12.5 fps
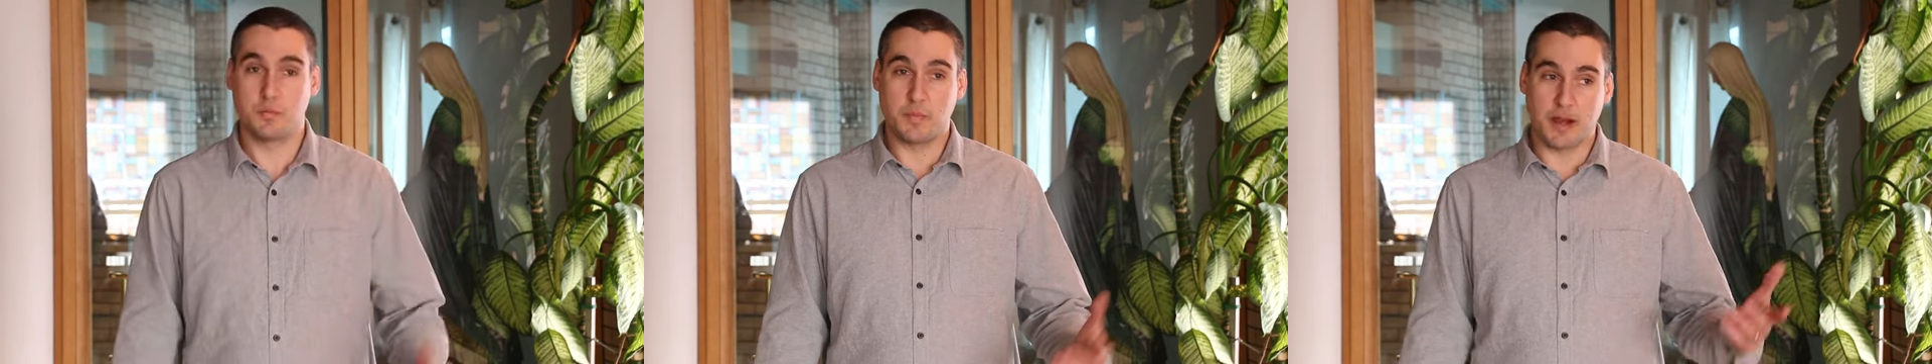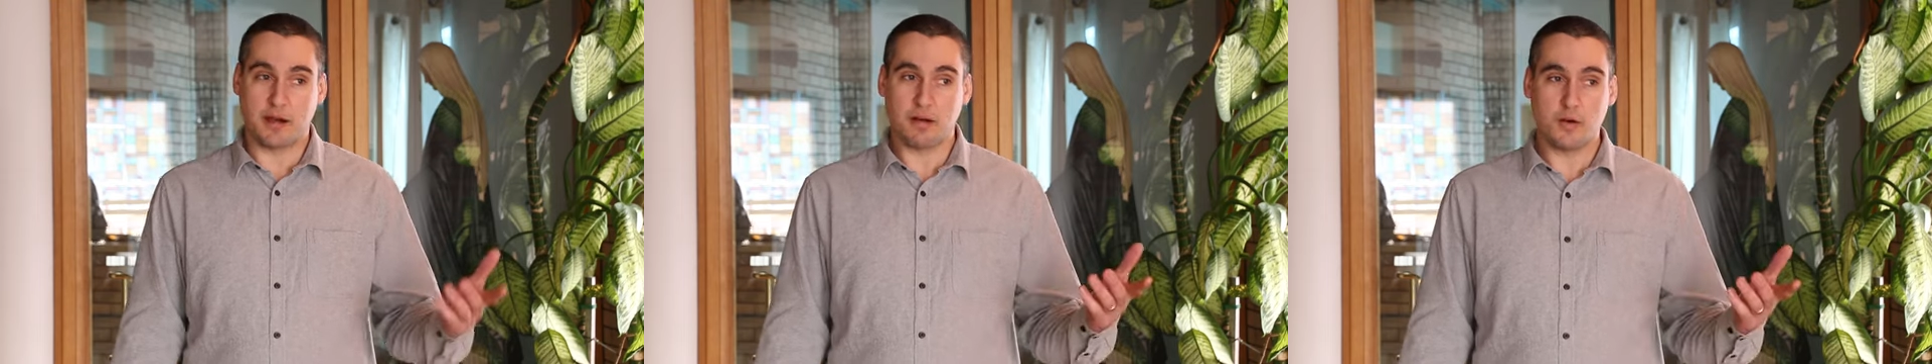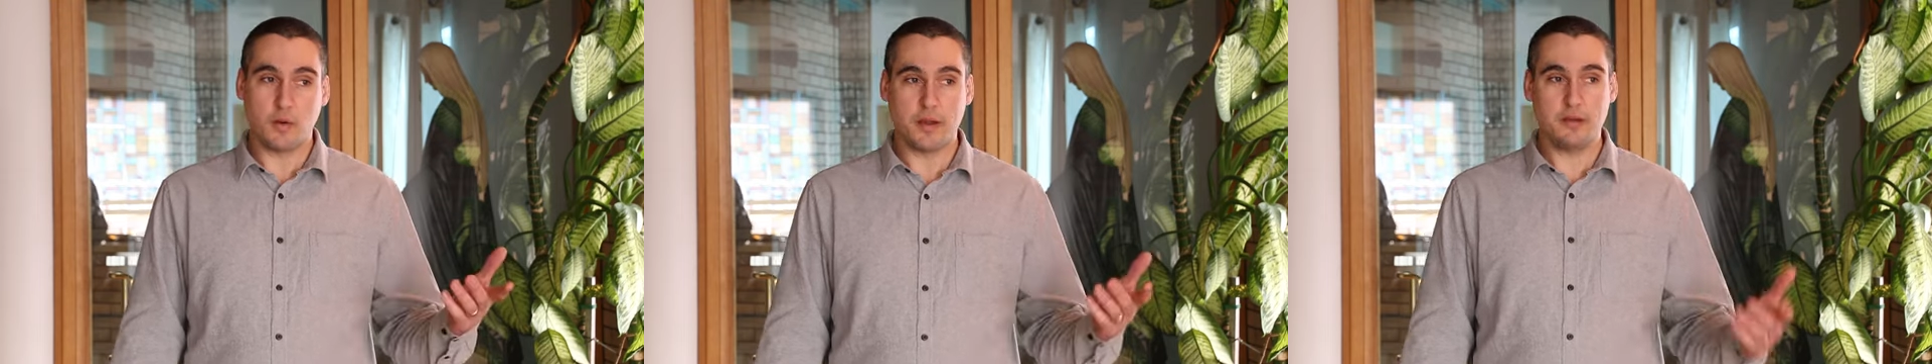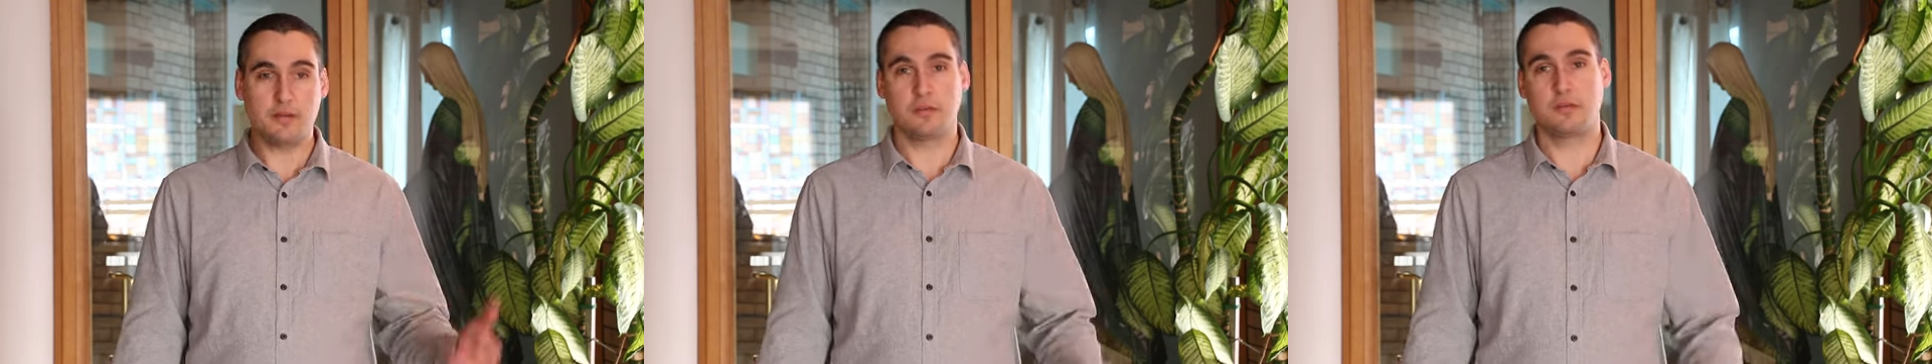
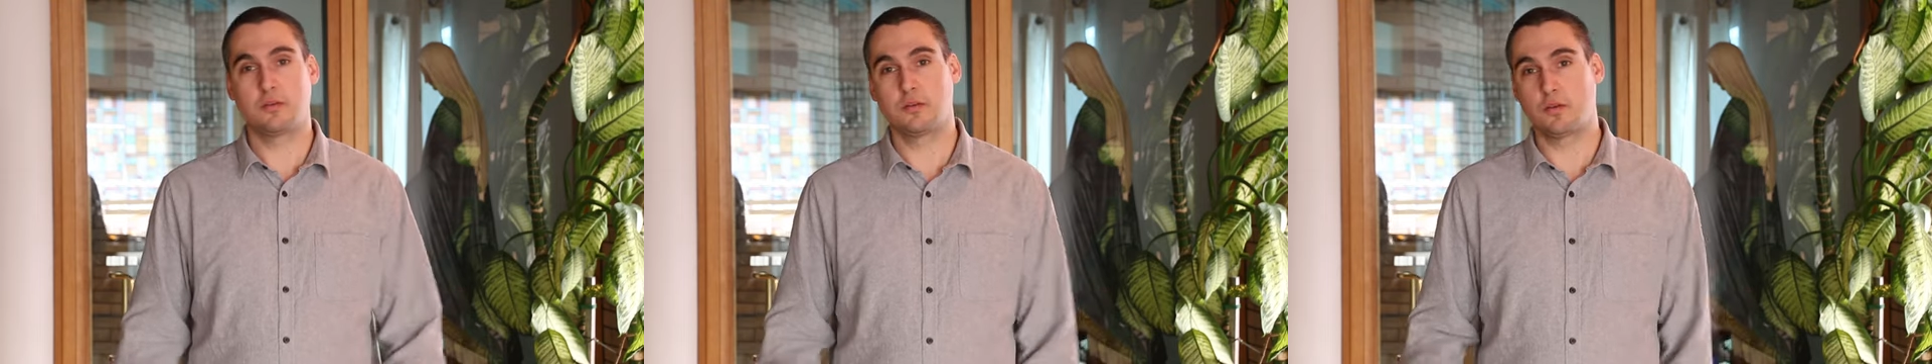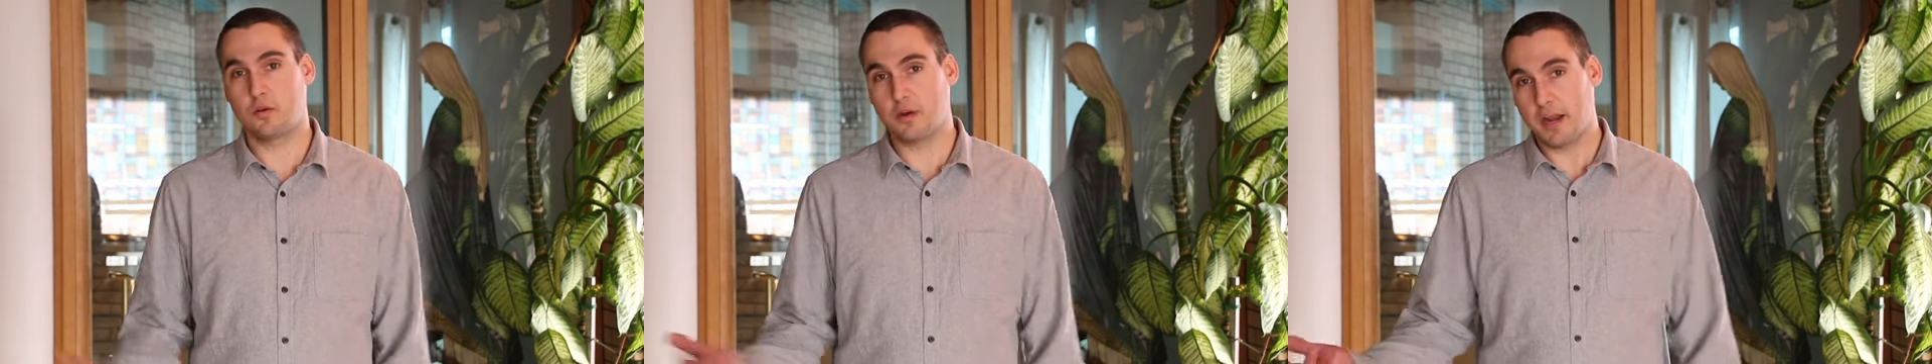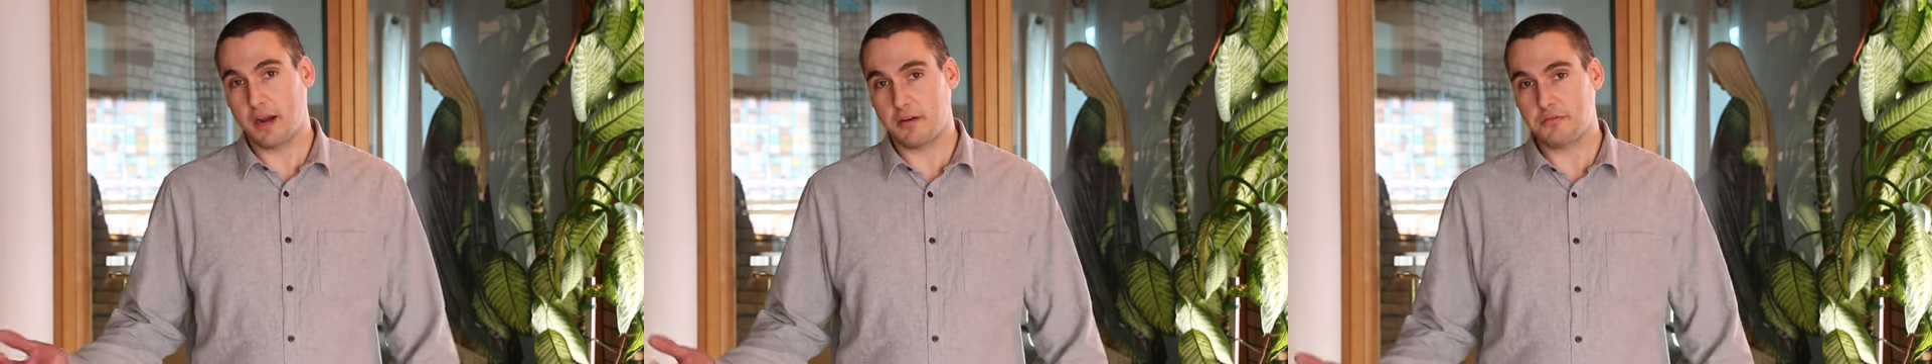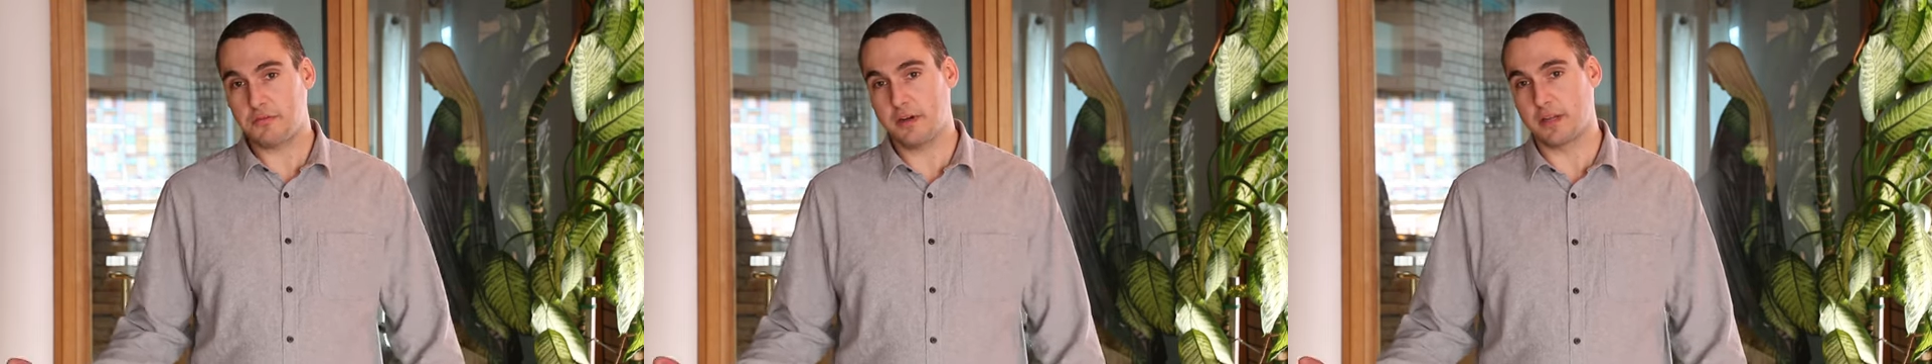Paranoid or
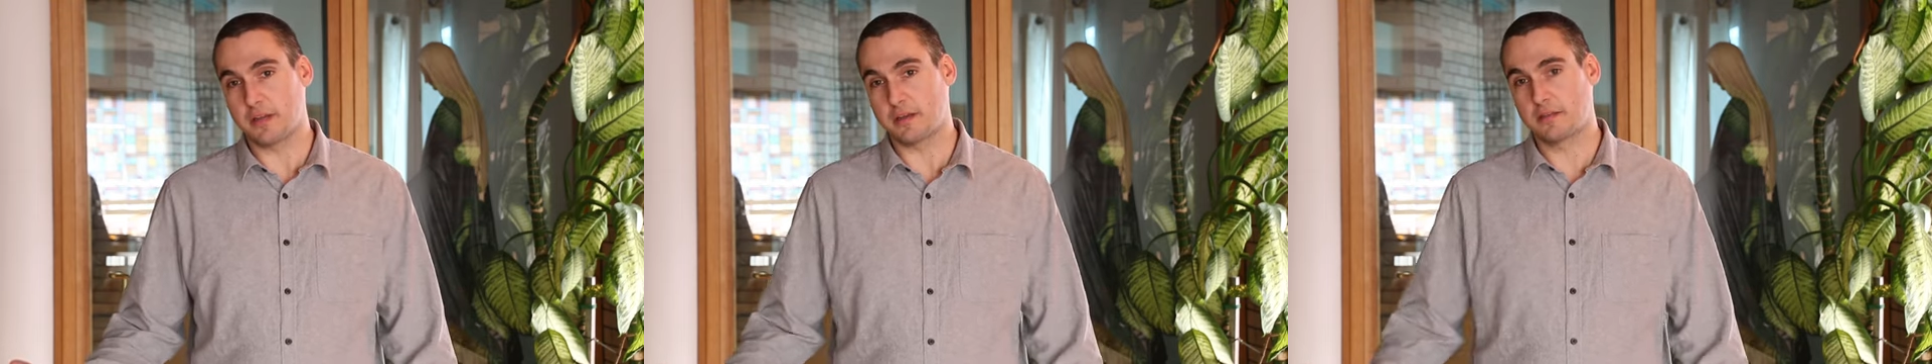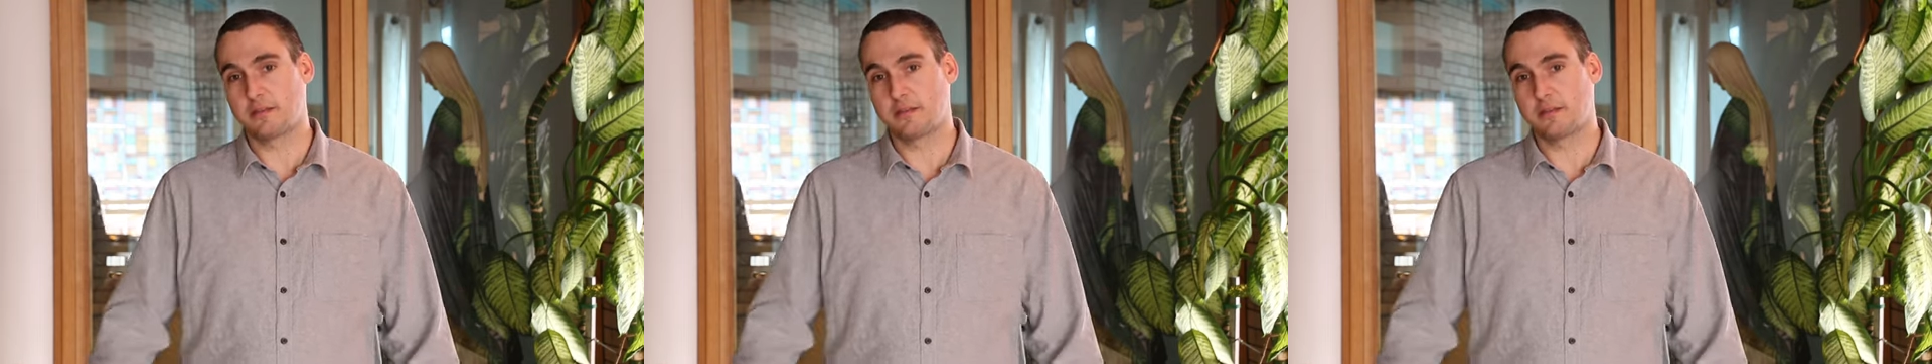carefree?